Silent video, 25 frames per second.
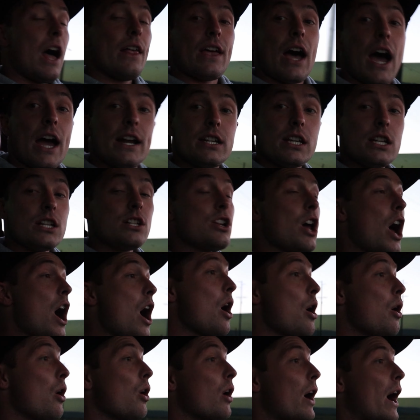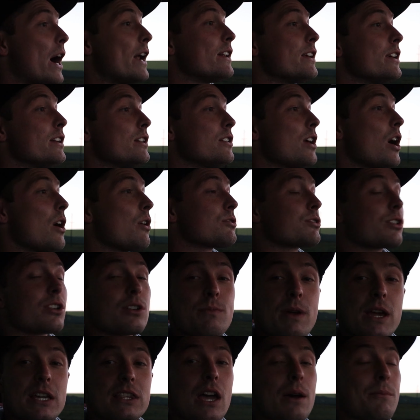I didn't know it was
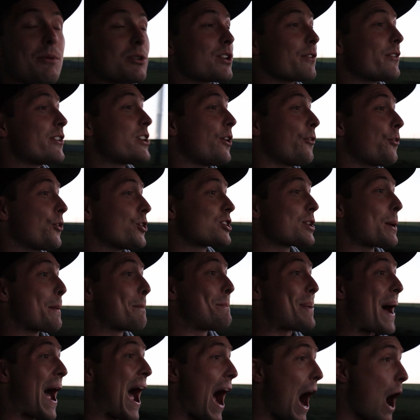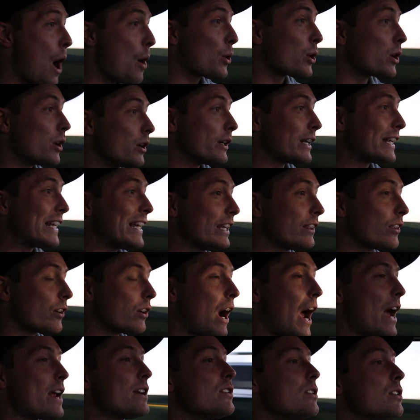gonna make that much of a difference in power either.
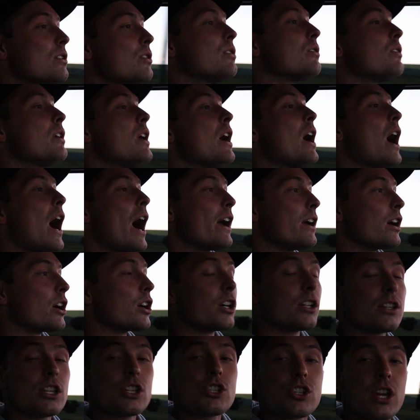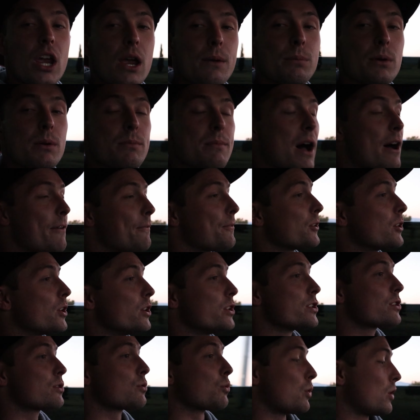I heard the chamber
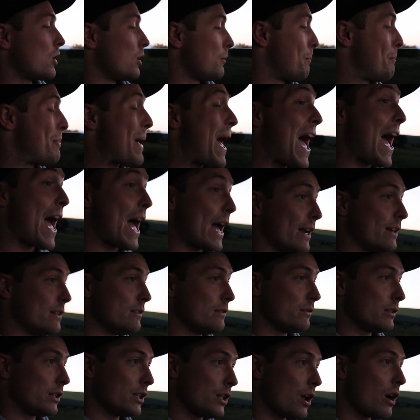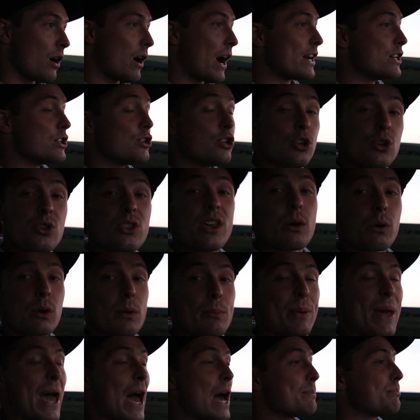mufflers were bad. You know, I knew they were
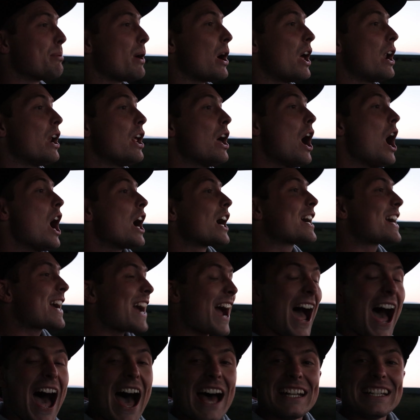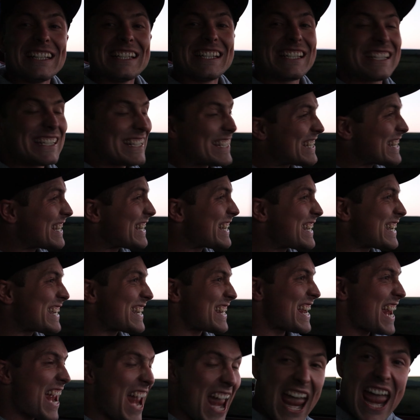bad, but god
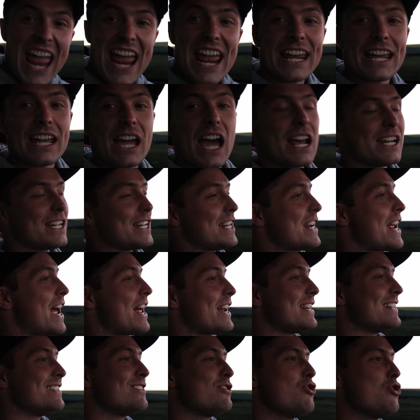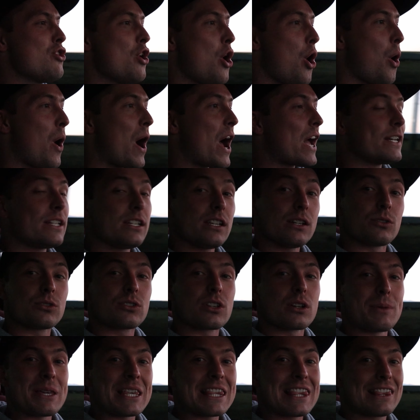dang, I had no idea it was
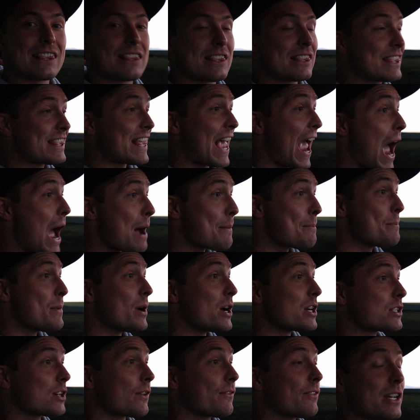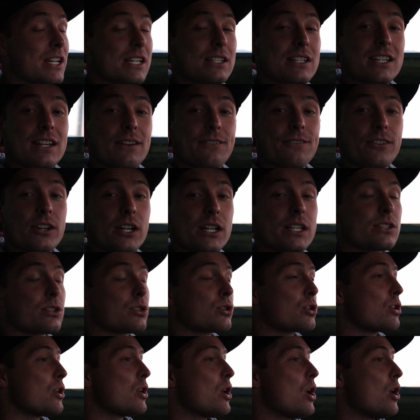gonna be that much of a difference.